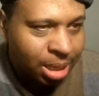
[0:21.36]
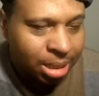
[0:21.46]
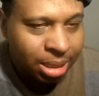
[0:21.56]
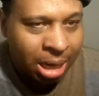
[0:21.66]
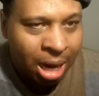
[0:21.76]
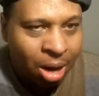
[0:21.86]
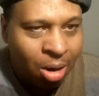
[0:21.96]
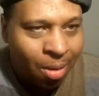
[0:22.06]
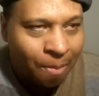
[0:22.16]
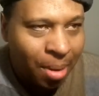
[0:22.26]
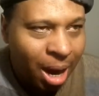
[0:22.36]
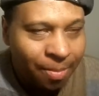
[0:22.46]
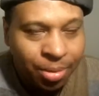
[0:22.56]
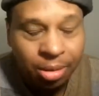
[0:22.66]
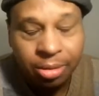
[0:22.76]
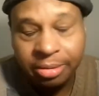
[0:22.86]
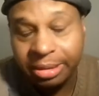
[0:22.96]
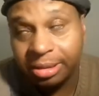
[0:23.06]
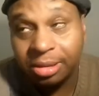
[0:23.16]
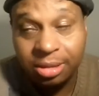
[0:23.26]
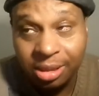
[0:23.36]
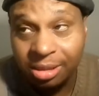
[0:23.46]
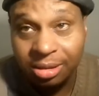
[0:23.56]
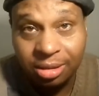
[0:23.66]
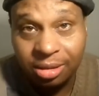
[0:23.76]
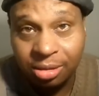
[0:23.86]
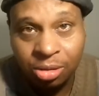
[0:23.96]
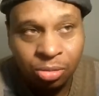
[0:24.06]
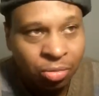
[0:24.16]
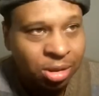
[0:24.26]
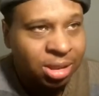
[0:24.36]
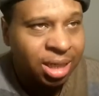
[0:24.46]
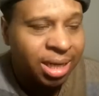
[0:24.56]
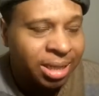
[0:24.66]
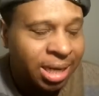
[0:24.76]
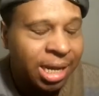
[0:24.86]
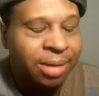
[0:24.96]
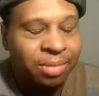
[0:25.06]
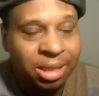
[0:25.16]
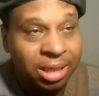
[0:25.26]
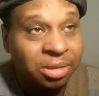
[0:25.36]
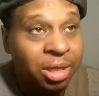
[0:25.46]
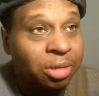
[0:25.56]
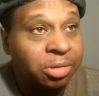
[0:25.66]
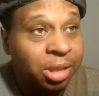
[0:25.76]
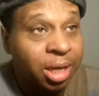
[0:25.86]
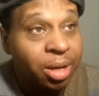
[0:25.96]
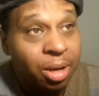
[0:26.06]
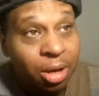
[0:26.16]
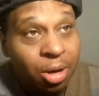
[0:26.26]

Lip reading: Now, popular consensus would say yeah, because they'll say,